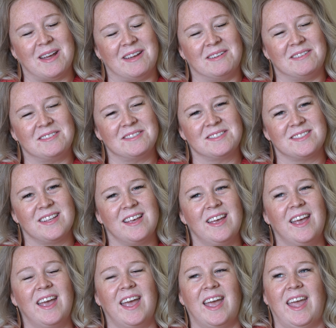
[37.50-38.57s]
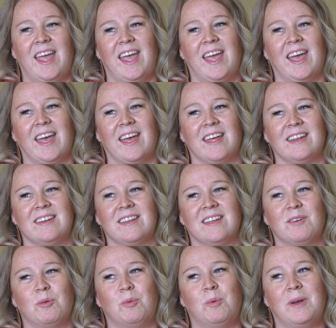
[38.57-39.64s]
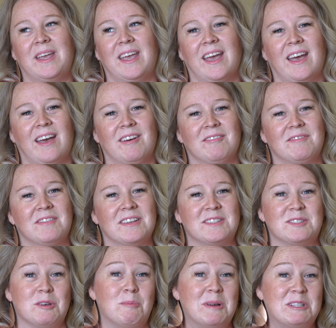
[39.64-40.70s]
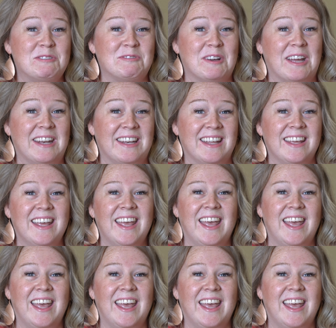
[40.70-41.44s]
Miles. And we have so much fun,